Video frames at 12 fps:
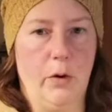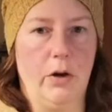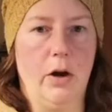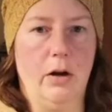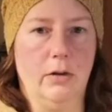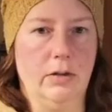
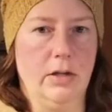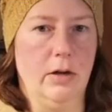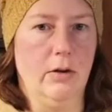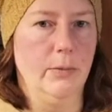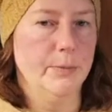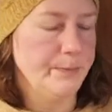cards
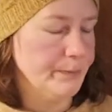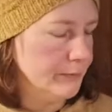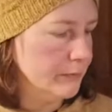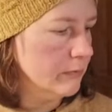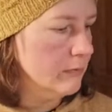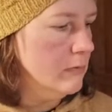here.
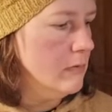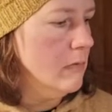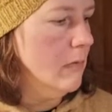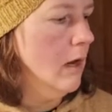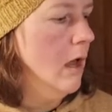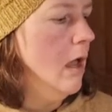
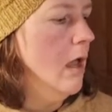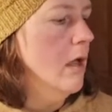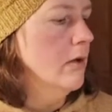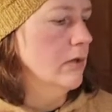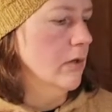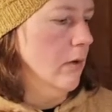
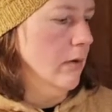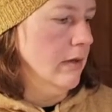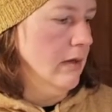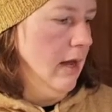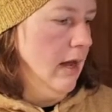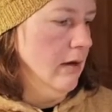So in
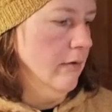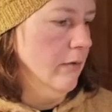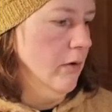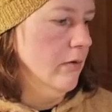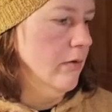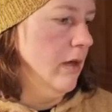the eight of
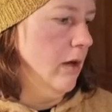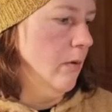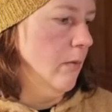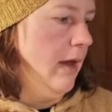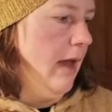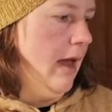earth here,
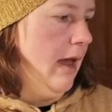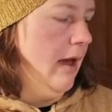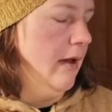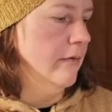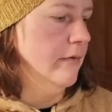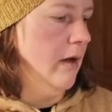we
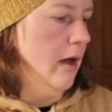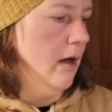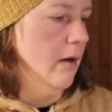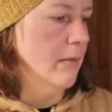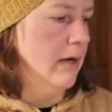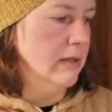have
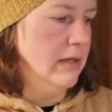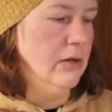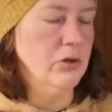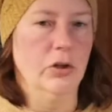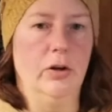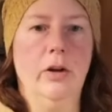a
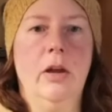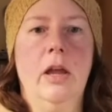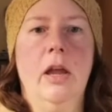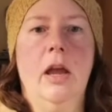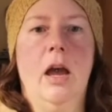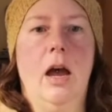teacher
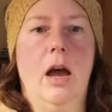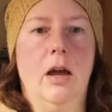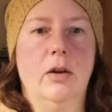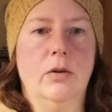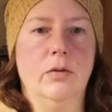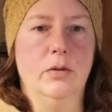
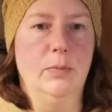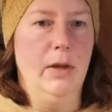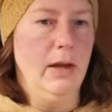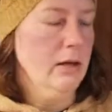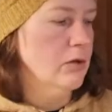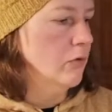who's
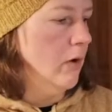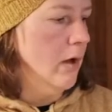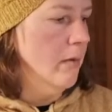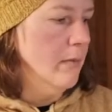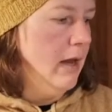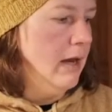playing a
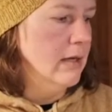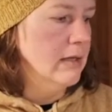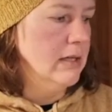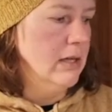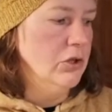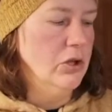drum and
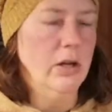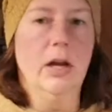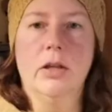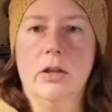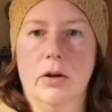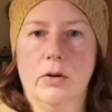teaching a
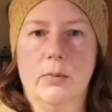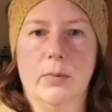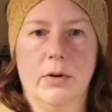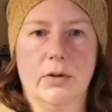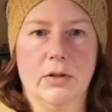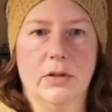younger
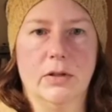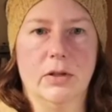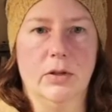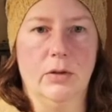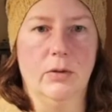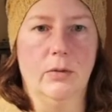person
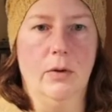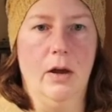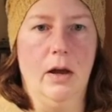to